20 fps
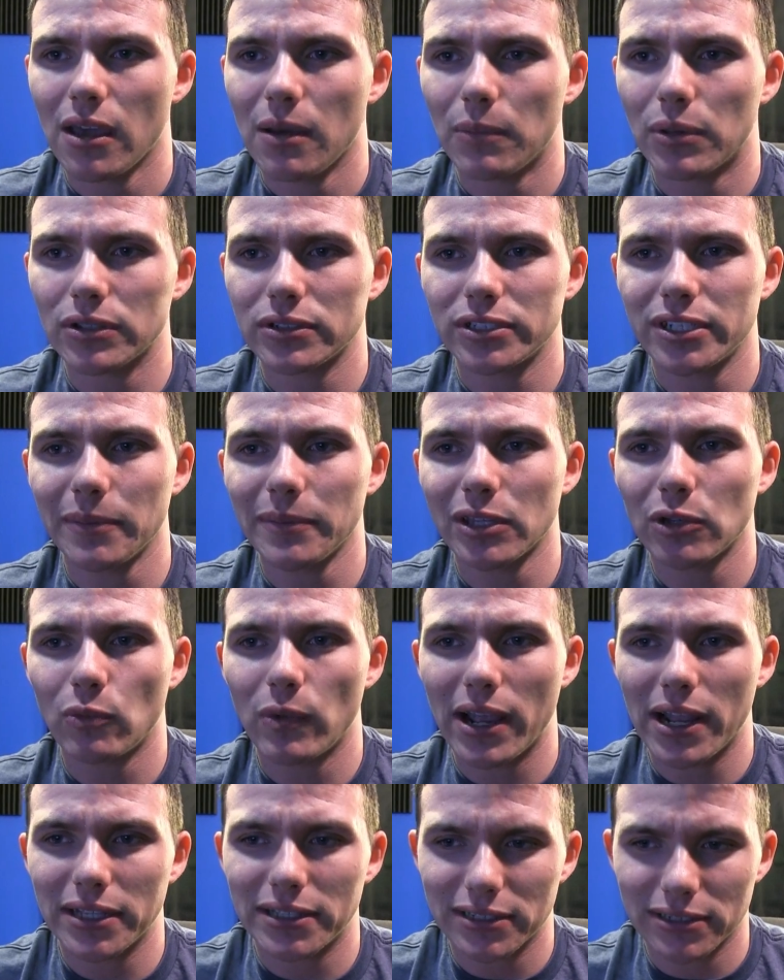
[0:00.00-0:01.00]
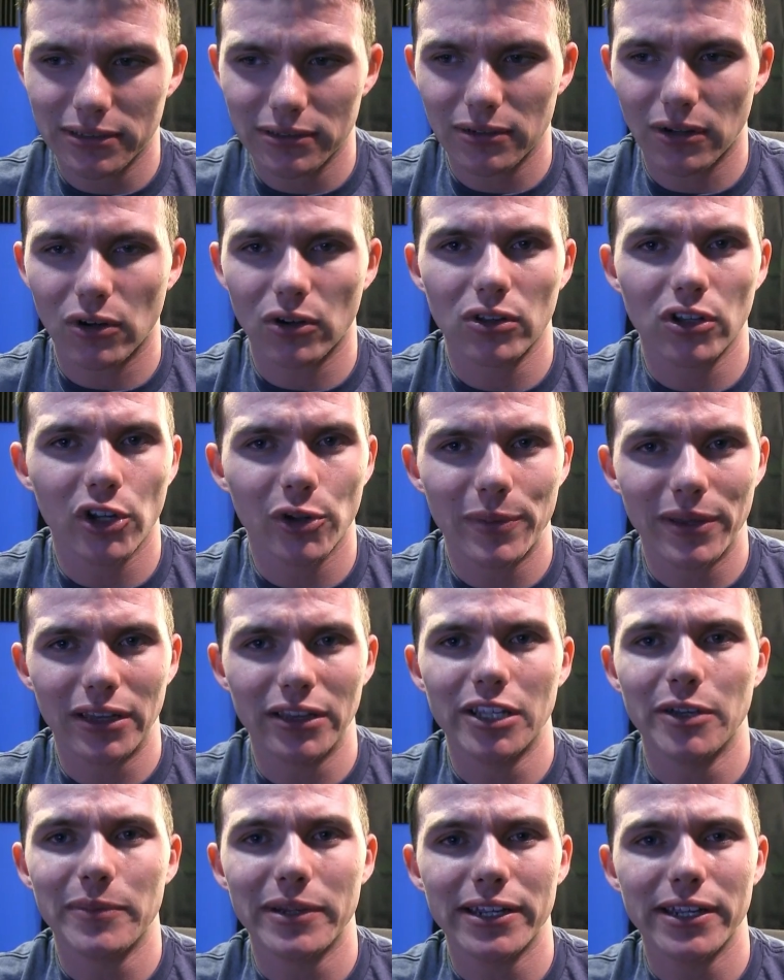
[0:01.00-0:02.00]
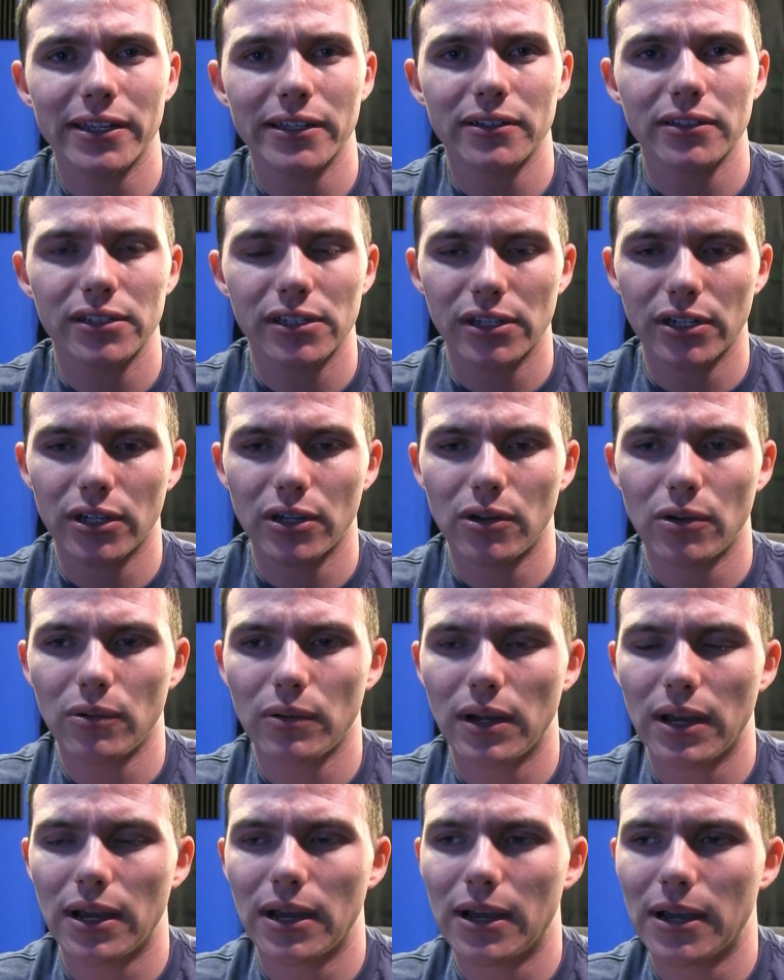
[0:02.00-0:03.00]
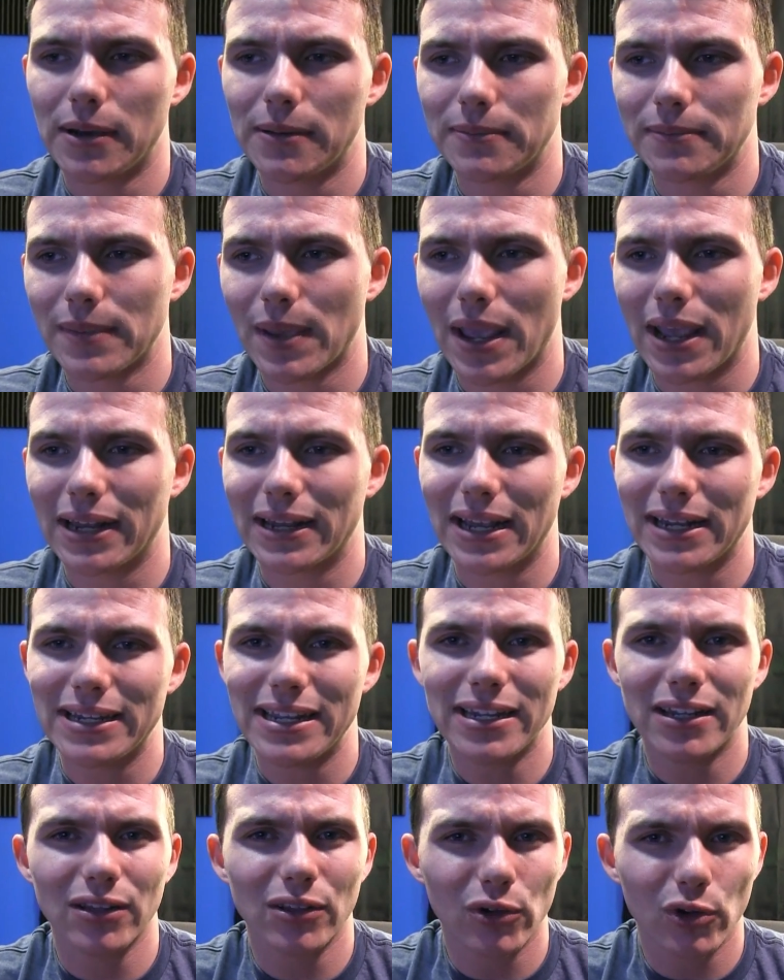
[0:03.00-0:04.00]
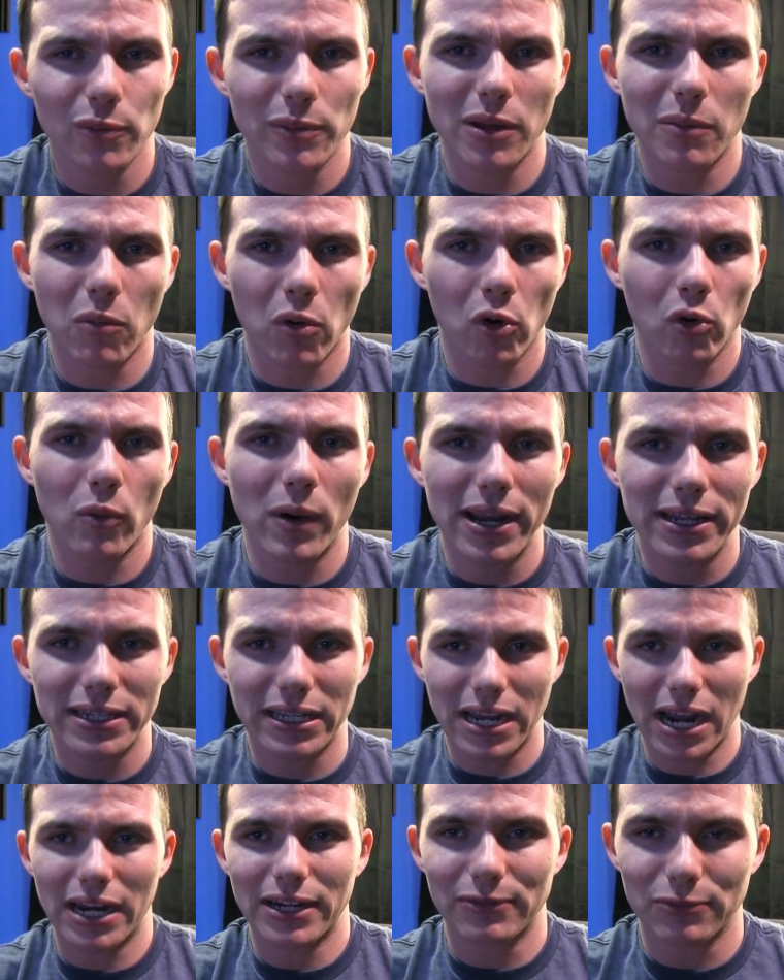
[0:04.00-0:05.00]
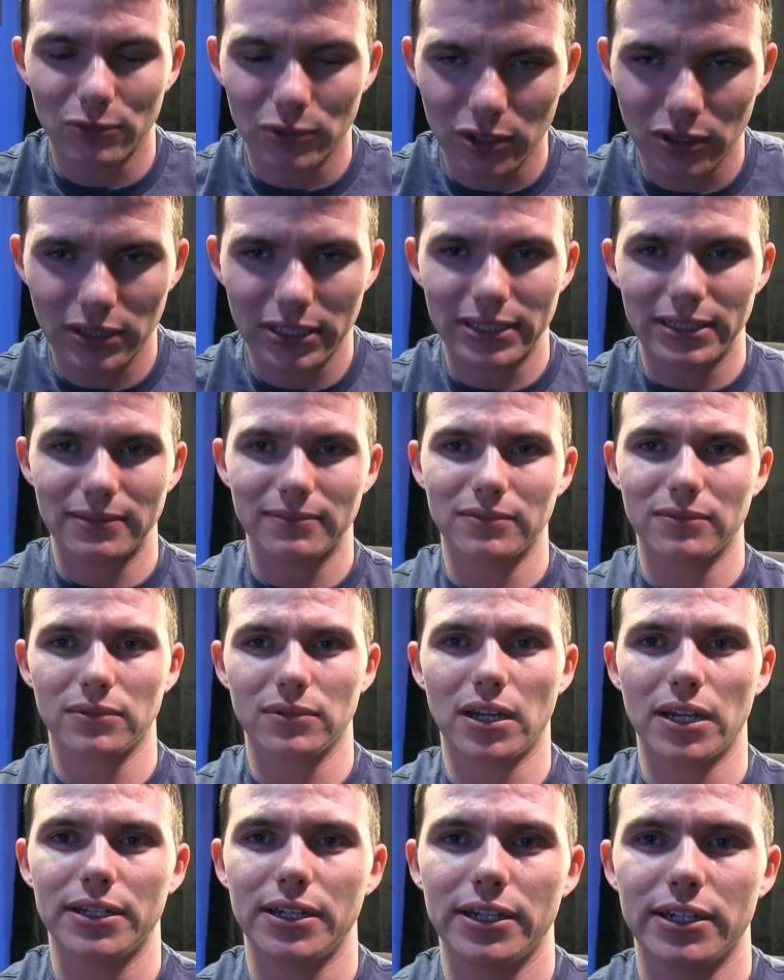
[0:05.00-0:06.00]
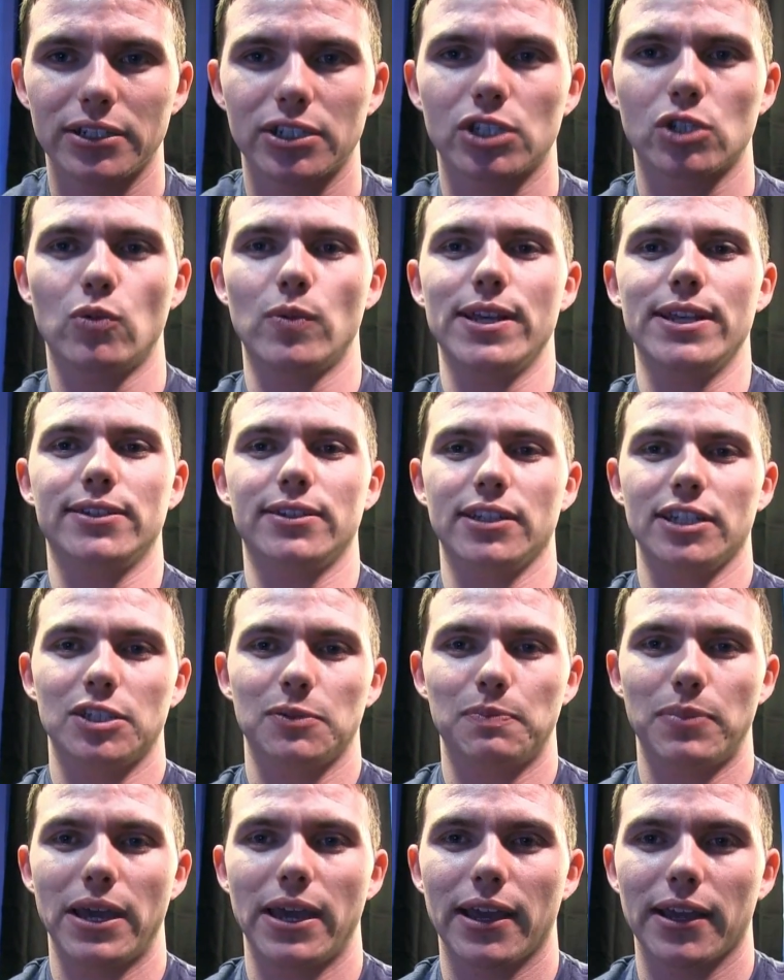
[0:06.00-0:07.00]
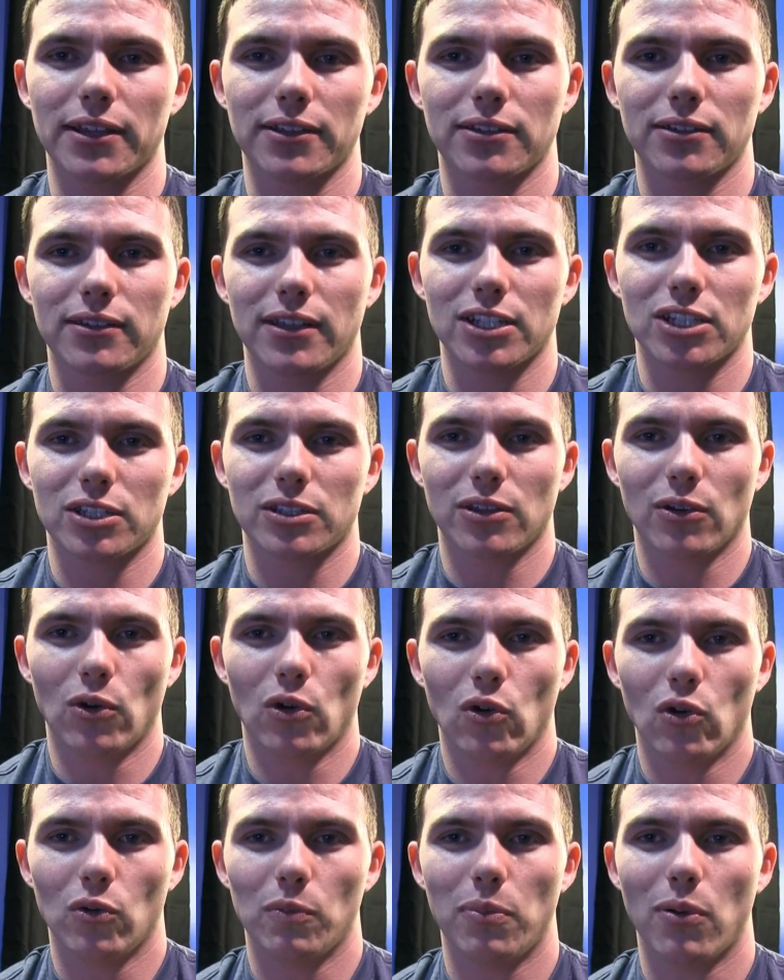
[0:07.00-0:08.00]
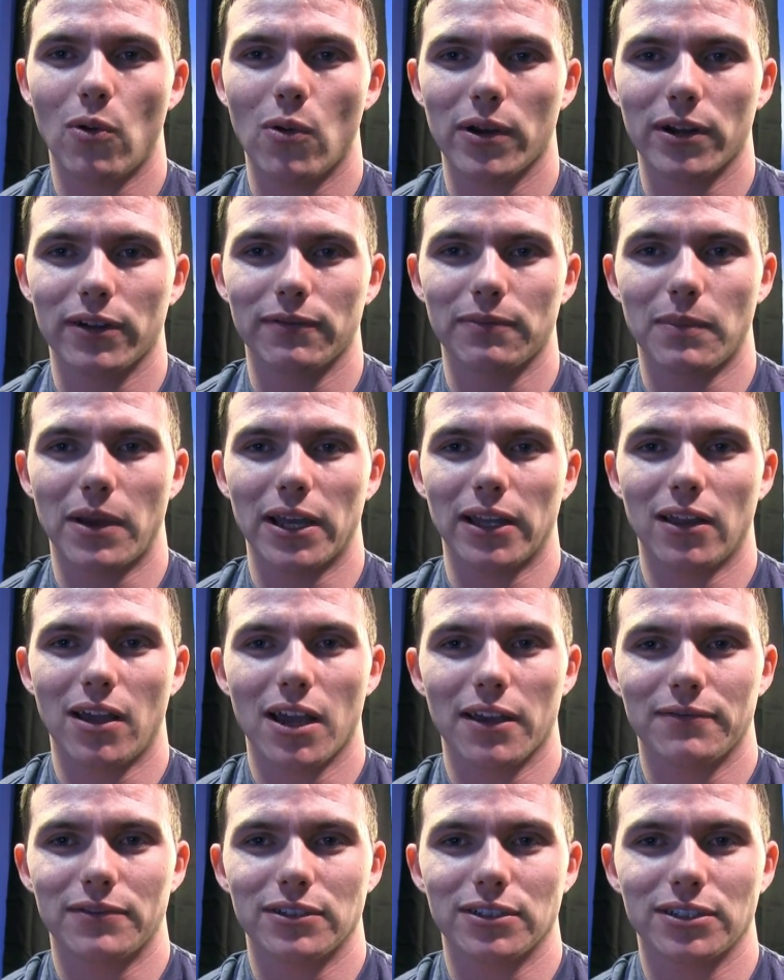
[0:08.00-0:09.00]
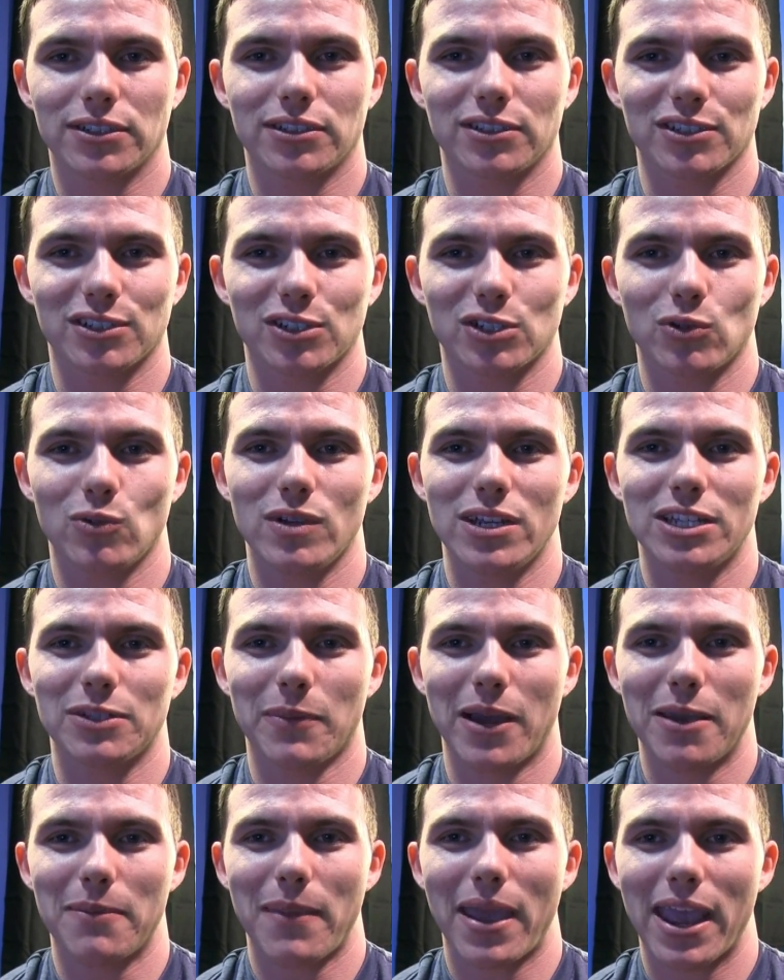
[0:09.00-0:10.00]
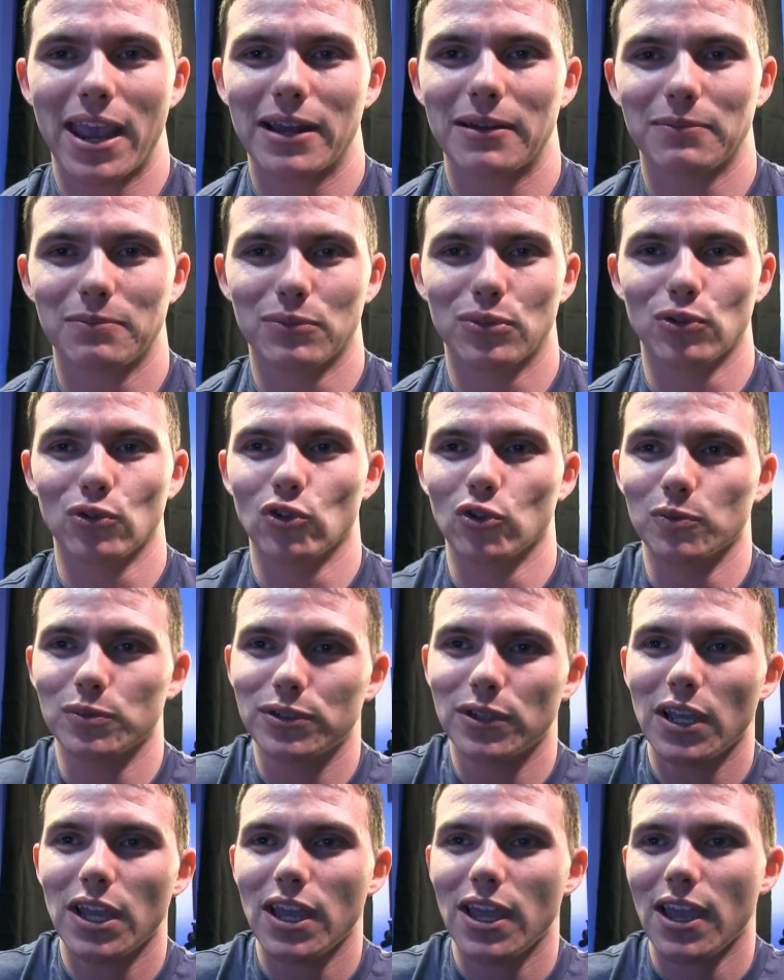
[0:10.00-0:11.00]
But some of the weights are a little bit limiting, you know, and I need a little bit more weight to kind of really, I need to squeeze these pecs. That's the whole point of my life, just to squeeze my man boobs.